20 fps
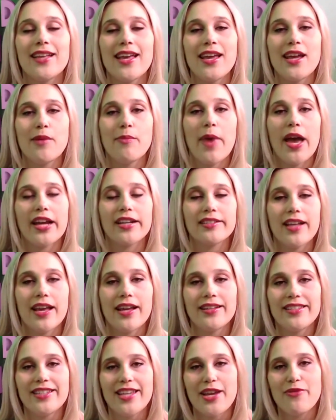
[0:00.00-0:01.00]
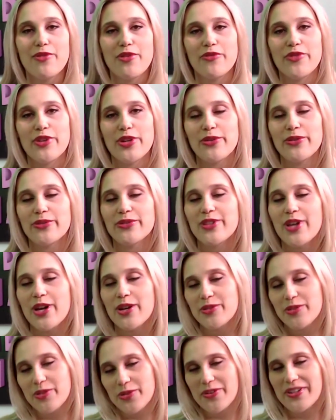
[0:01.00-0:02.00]
AMXND Reviews
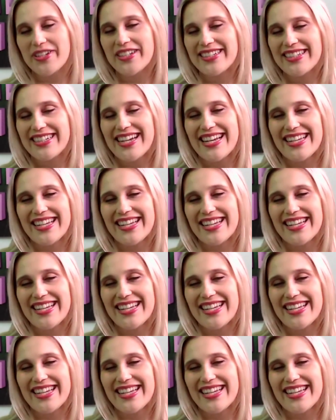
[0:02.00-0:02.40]
on Twitter,